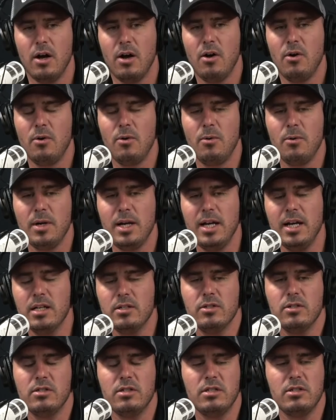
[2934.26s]
oh, he
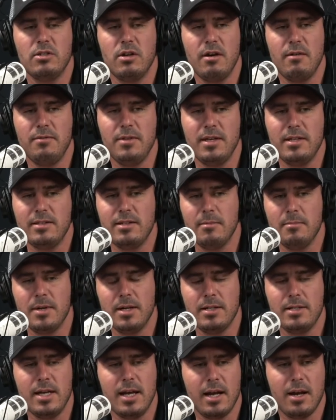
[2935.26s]
doesn't deserve this. I'm
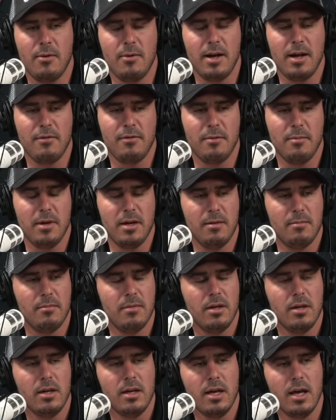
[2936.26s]
going to take it away from
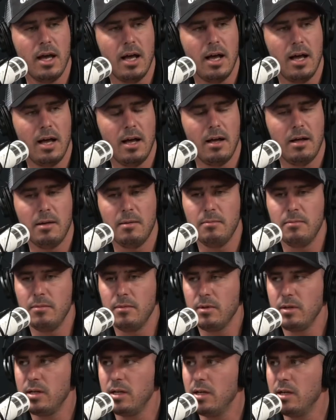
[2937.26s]
him.
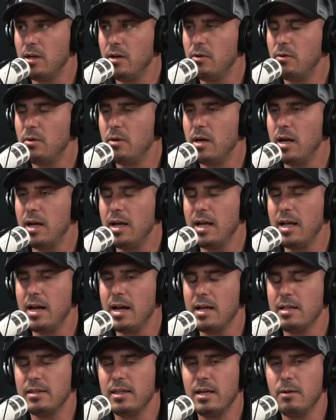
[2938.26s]

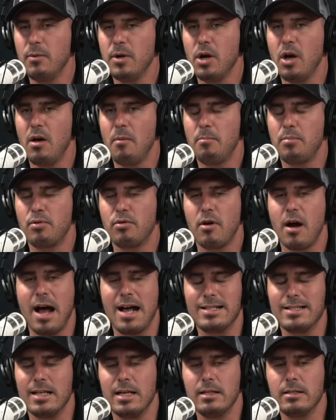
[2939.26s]
And I think we all
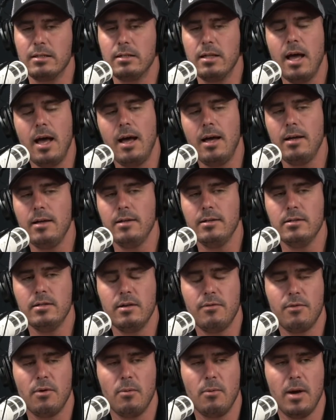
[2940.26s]
process that in
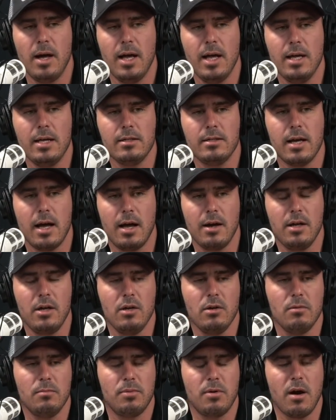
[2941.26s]
different ways. How do
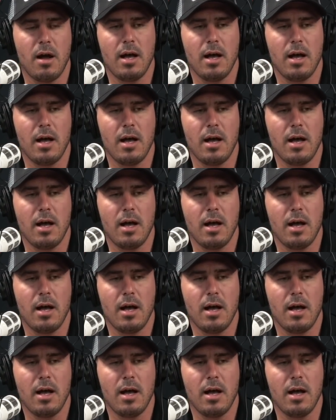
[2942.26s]
you